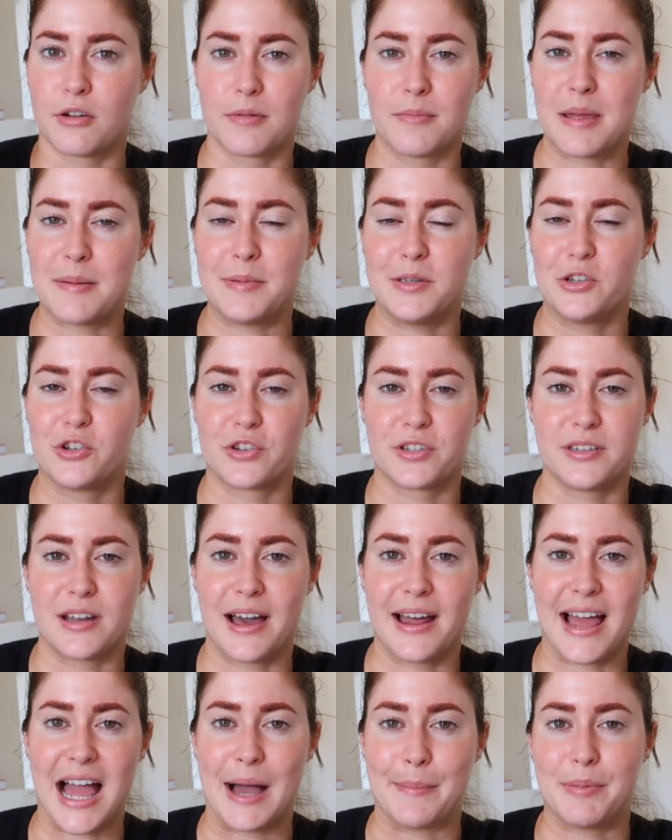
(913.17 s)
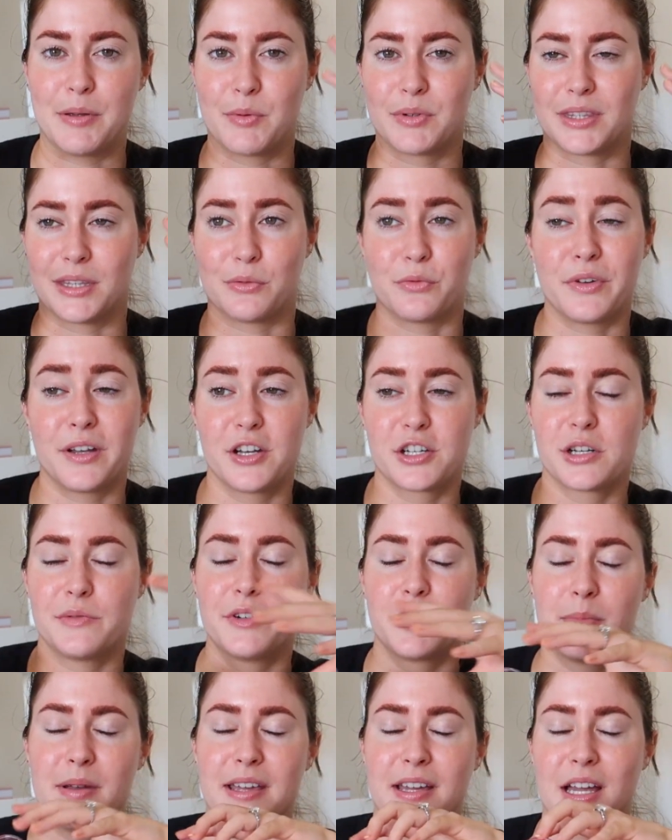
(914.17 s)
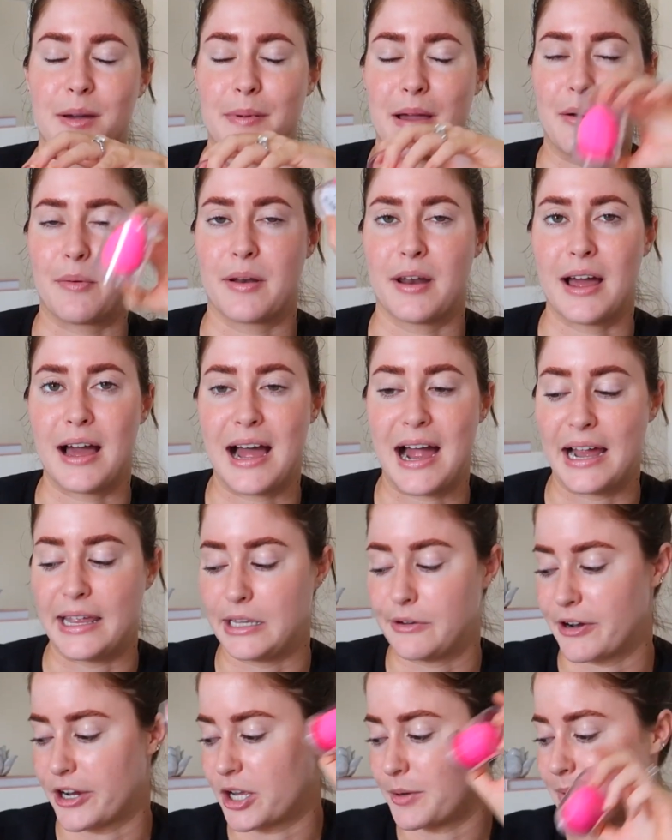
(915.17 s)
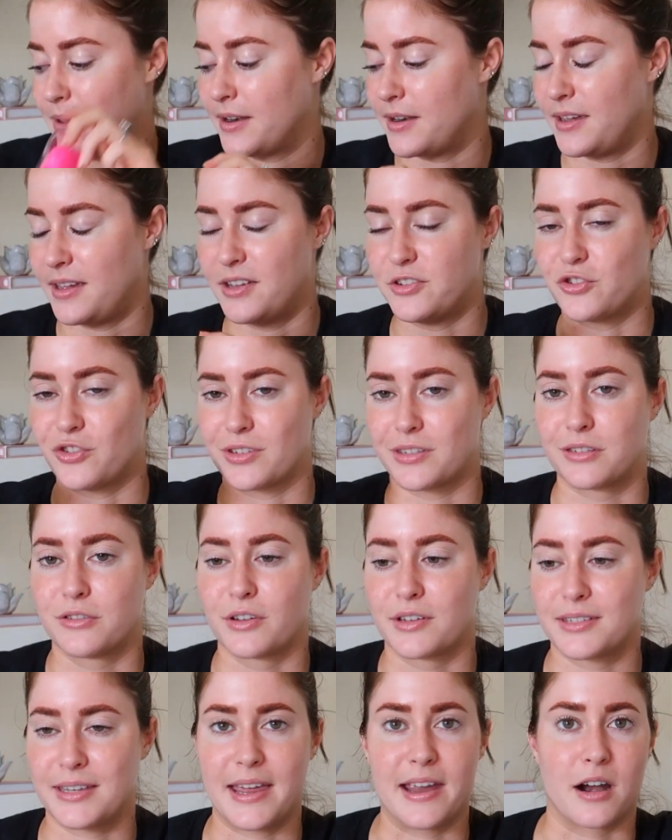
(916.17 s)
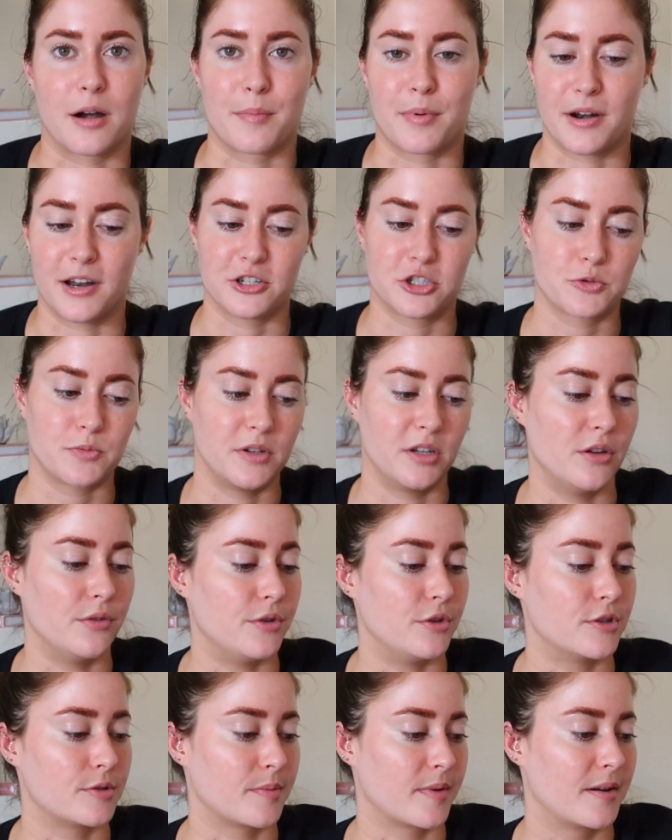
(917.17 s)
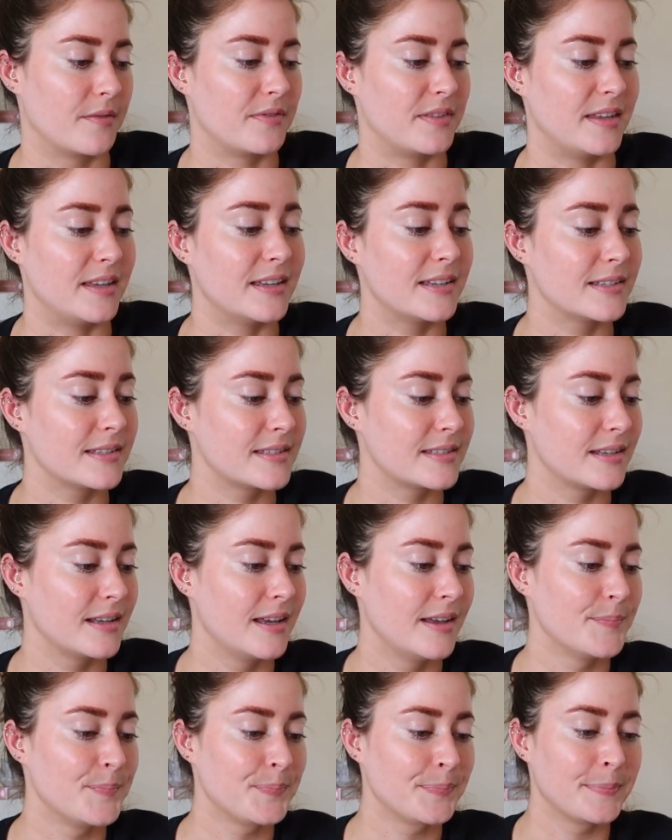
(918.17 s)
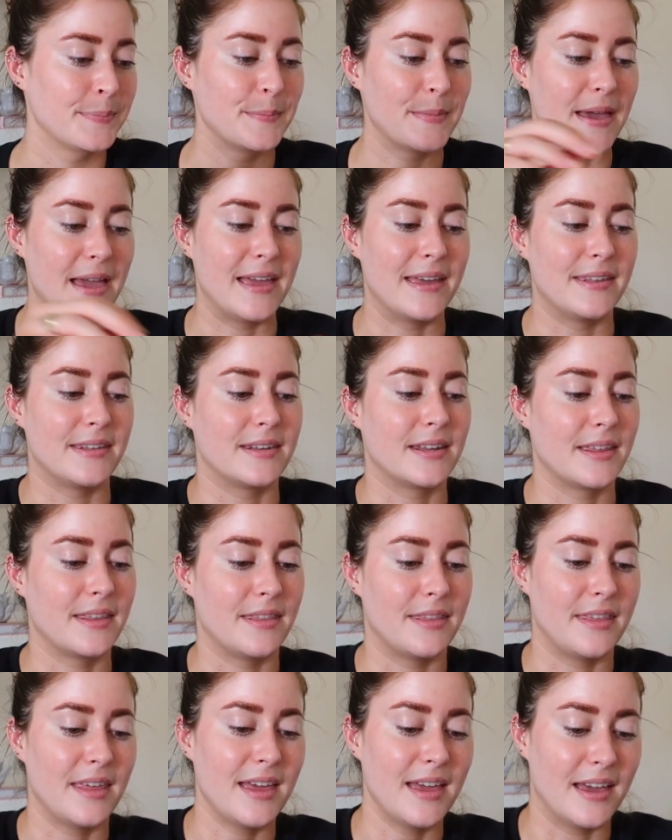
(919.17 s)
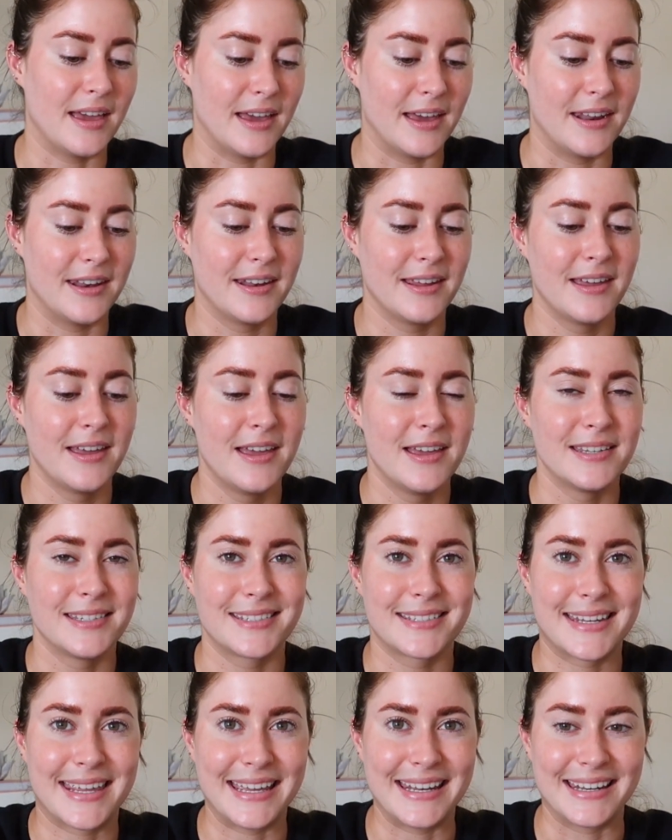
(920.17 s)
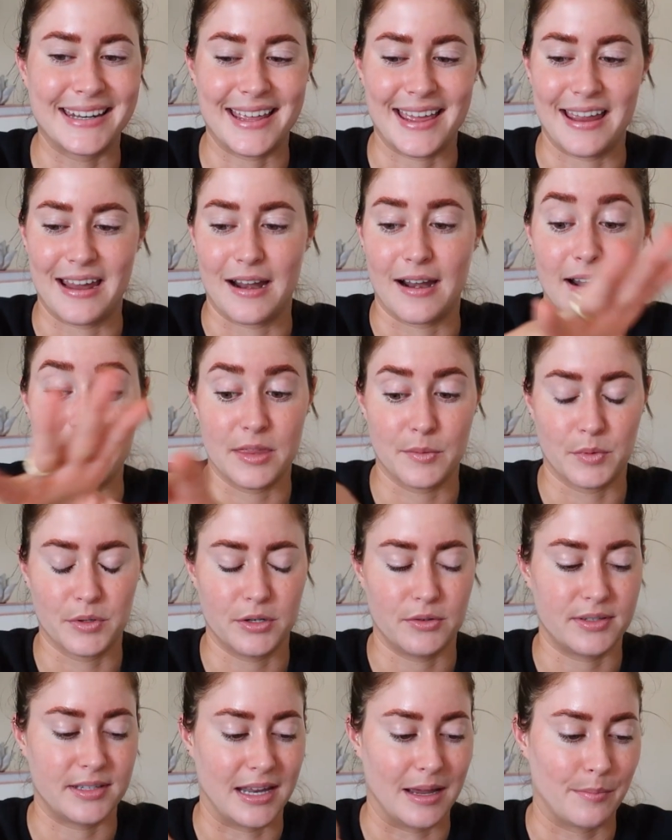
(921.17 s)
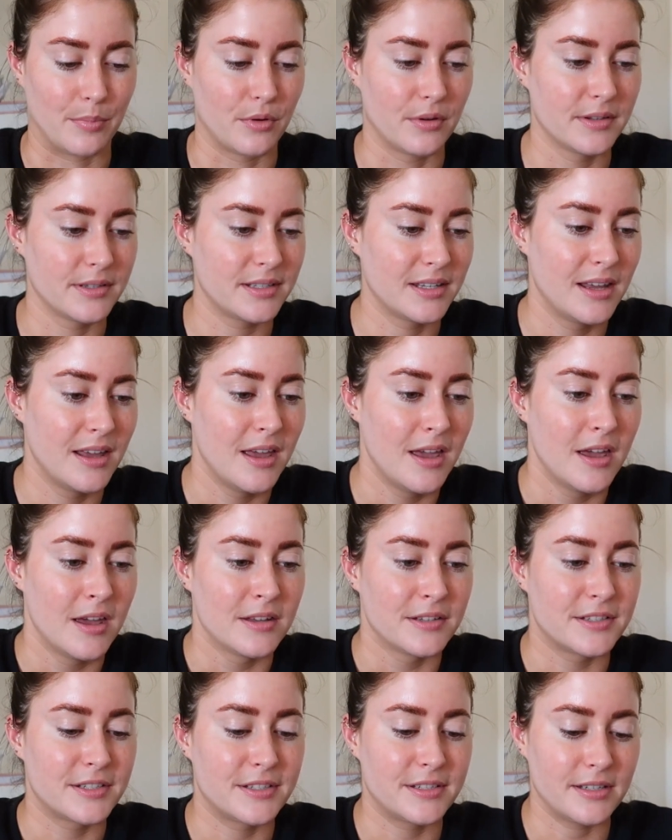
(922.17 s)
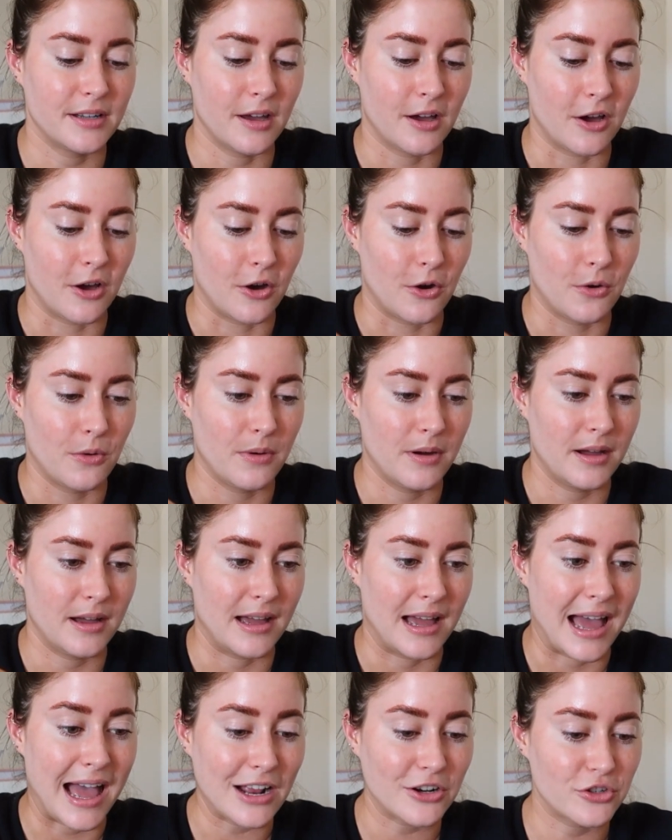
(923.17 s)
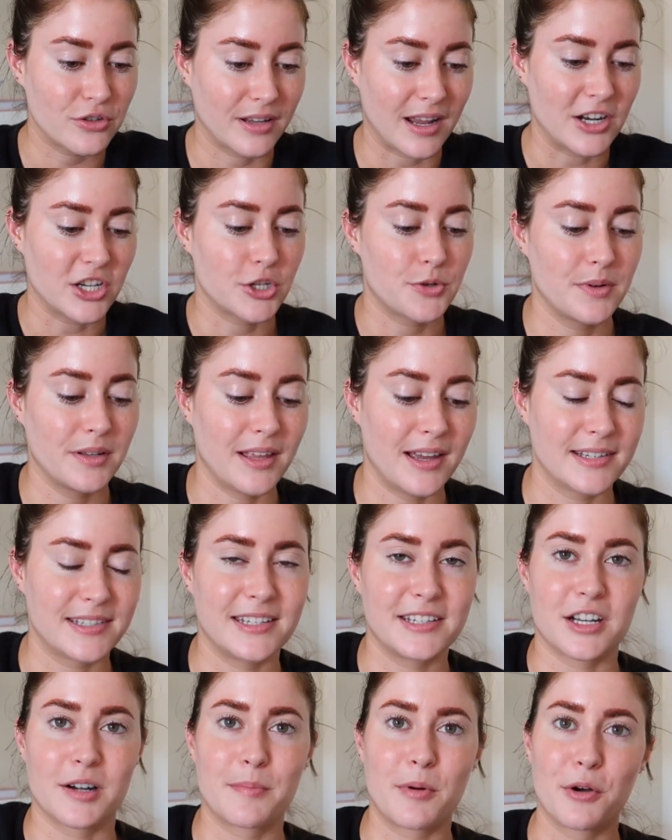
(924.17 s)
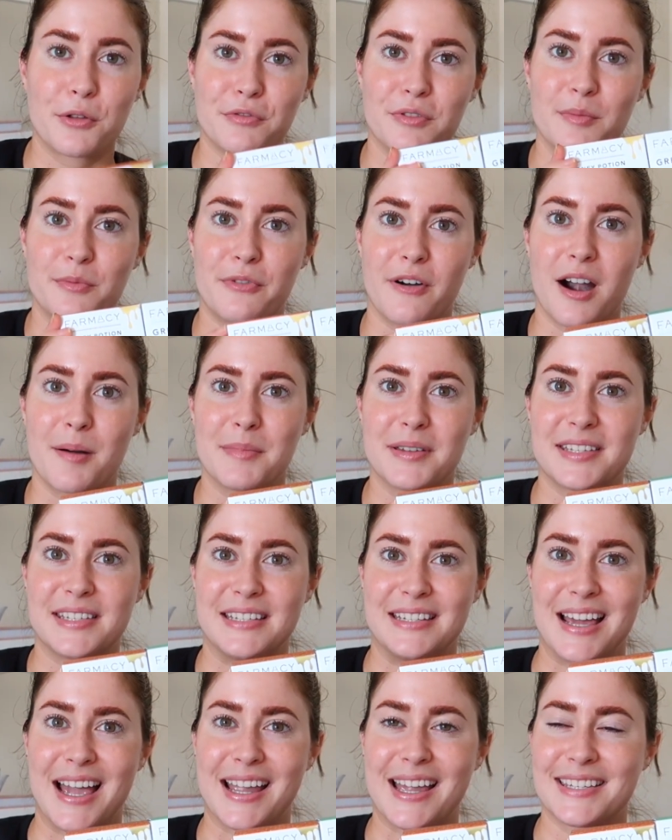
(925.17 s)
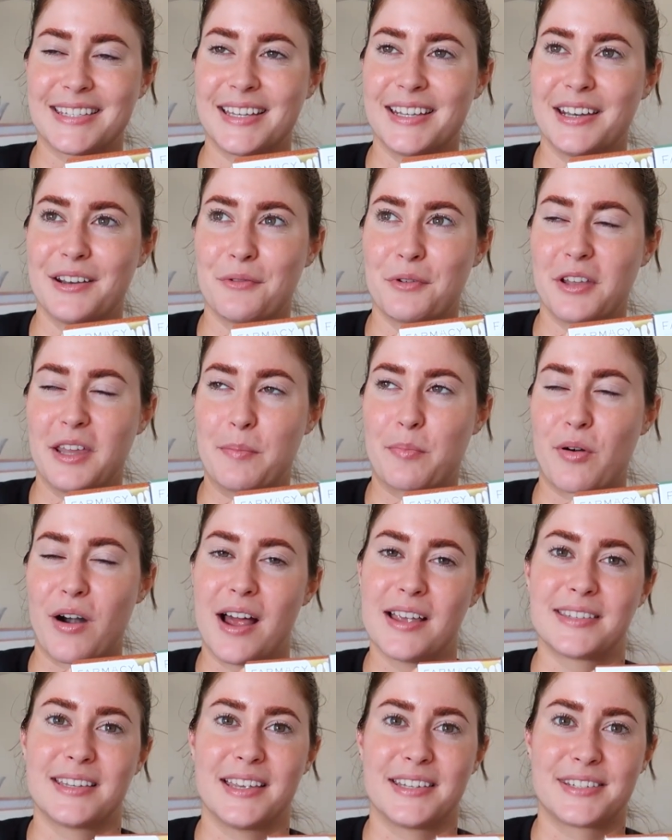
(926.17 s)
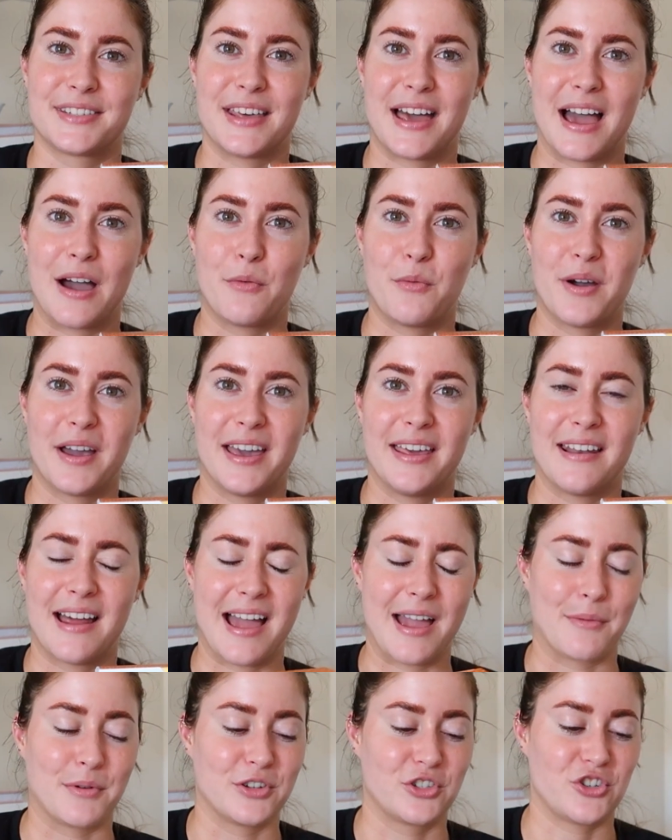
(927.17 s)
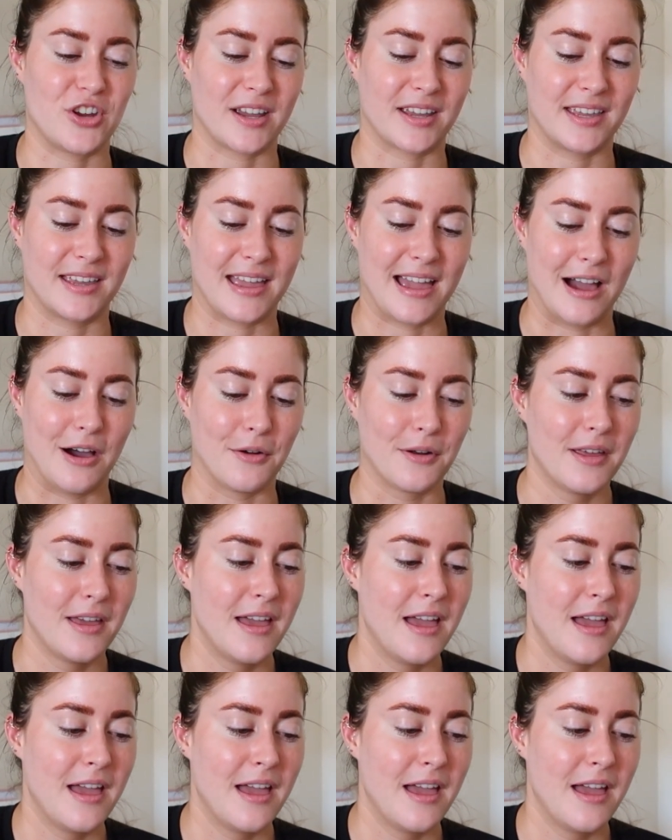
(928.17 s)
or maybe you're just not happy with the finish of your makeup, I would highly recommend it. It just looks airbrushed when you use one of these. And then skincare, and then we'll do samples. So actually, I just realized these are both from pharmacy. I guess I didn't really process that when I was checking out.